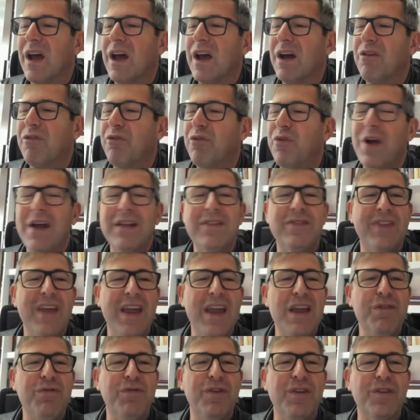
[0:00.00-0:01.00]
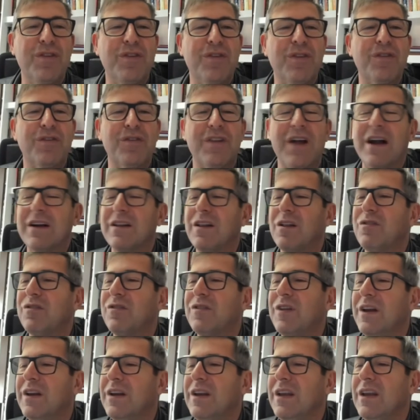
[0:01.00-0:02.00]
Fred Davis started
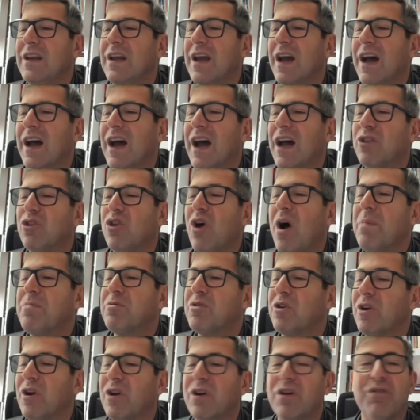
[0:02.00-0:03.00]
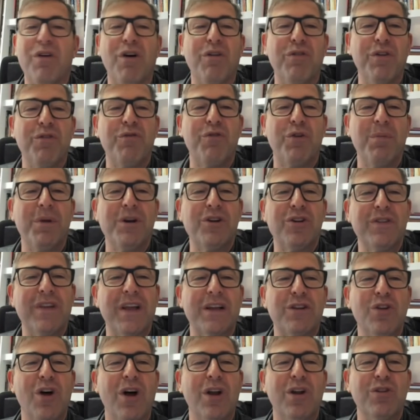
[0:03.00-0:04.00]
studying adoption of information
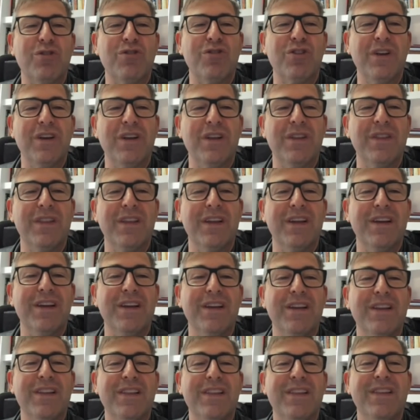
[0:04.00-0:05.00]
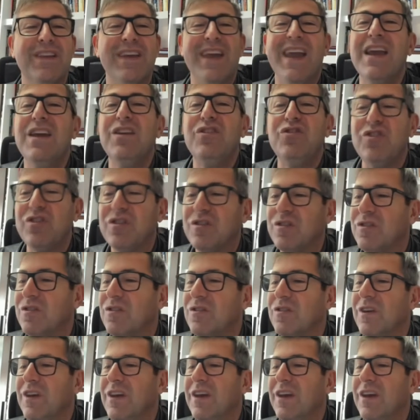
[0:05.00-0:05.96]
technology in the 80s,